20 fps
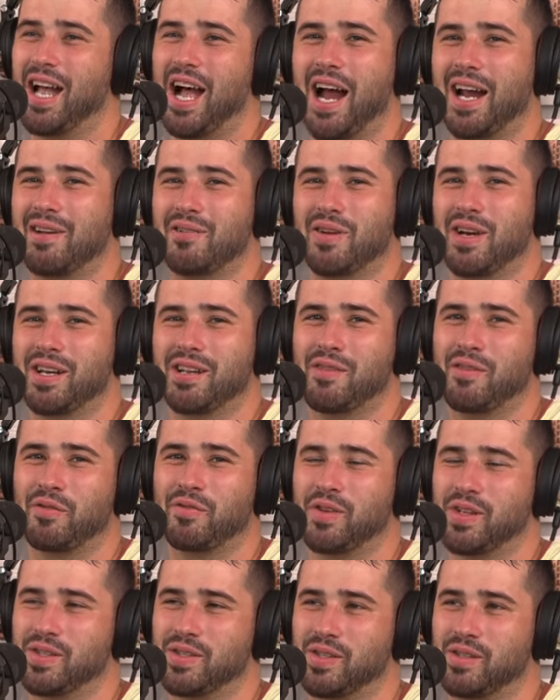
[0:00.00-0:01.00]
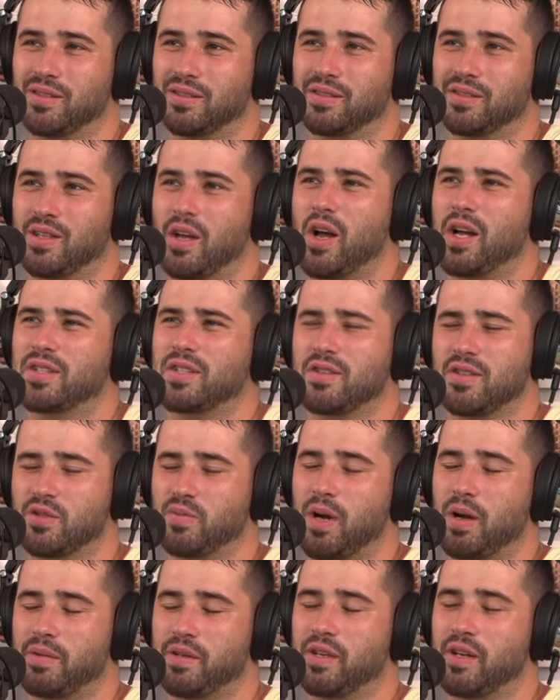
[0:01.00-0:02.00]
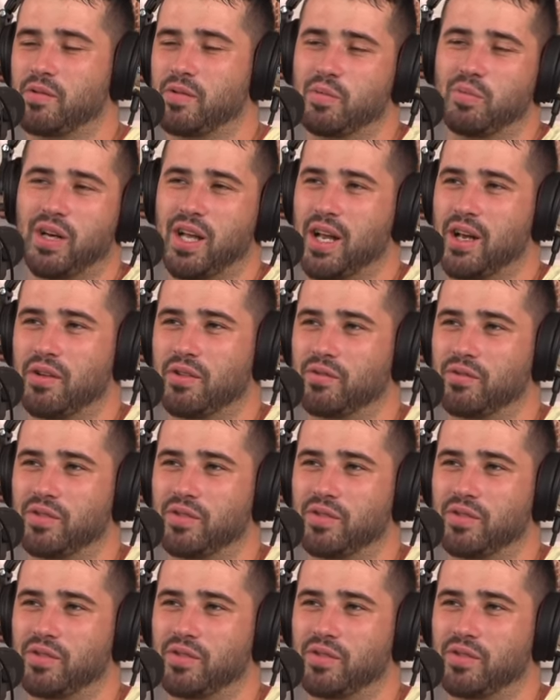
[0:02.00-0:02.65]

I don't know any other fun songs. Actually, there's probably another one, but I don't.